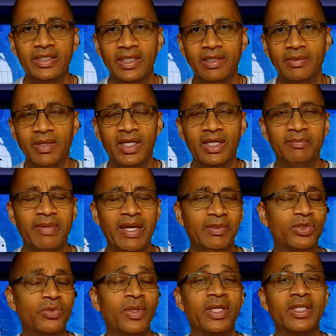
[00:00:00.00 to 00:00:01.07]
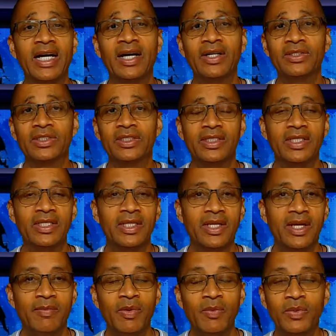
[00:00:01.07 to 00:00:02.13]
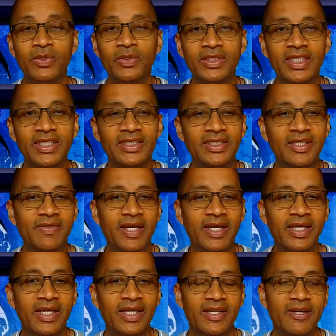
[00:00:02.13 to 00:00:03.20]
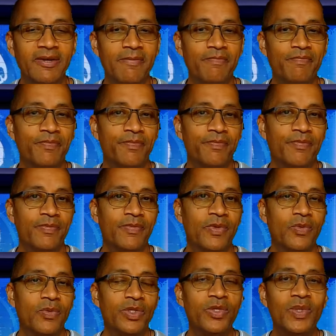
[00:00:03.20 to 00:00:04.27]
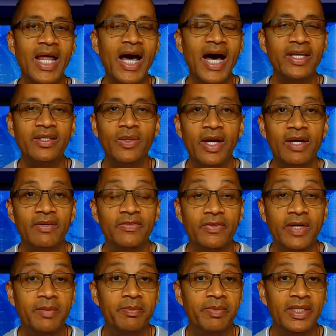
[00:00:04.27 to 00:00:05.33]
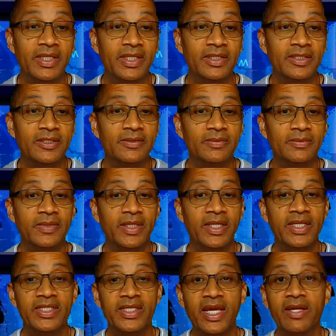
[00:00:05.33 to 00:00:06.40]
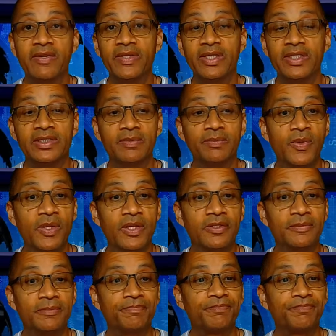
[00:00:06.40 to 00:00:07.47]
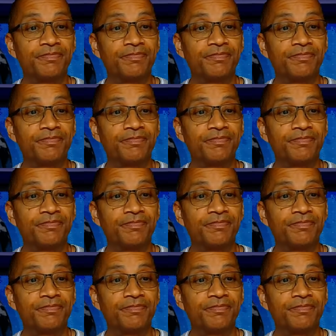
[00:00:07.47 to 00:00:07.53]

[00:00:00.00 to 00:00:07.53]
Yeah, 100, maybe 200,000. I mean, when you say stuff like, when you lie, you don't have credibility, and integrity is important.